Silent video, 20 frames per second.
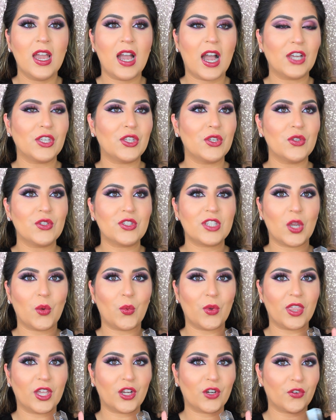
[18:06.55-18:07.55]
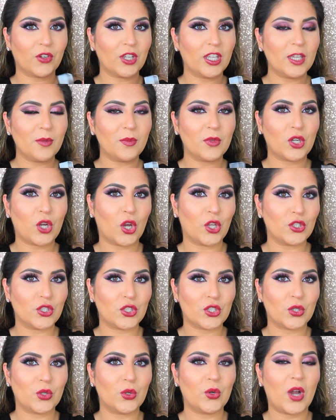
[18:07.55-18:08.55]
I used it with a cream,
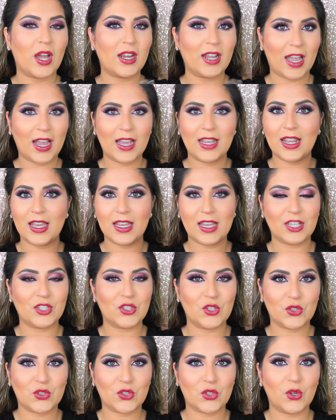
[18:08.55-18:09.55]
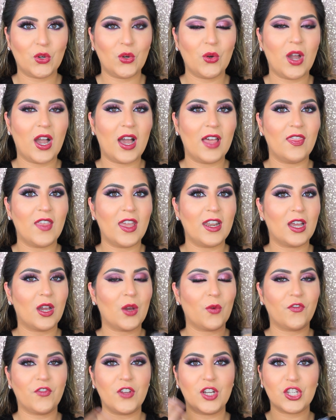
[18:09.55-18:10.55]
contour and highlight, as you saw, and then
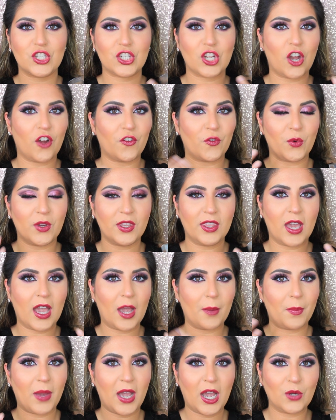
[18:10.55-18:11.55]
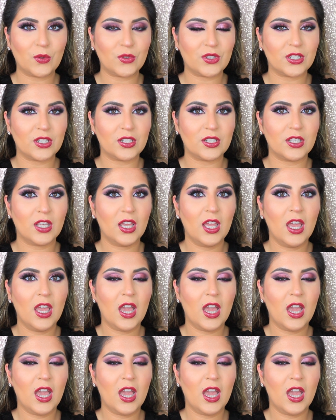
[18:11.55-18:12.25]
I finished it off with a powdered